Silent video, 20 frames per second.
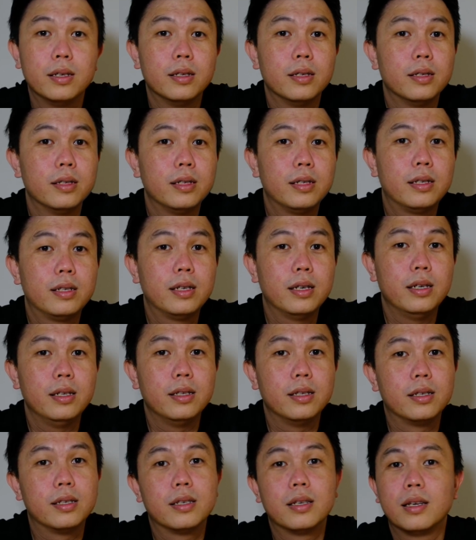
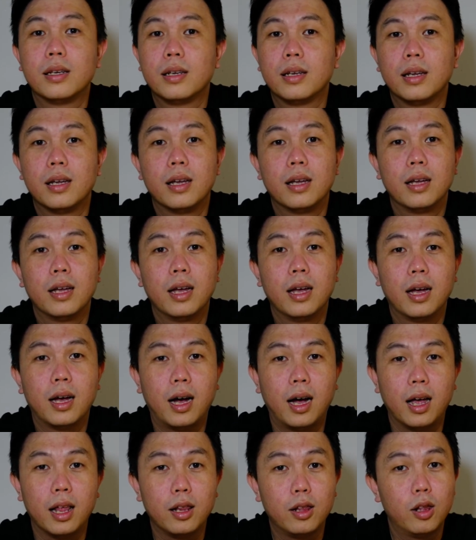since
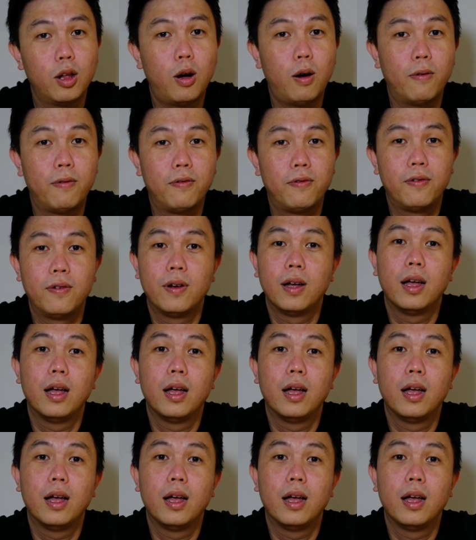I love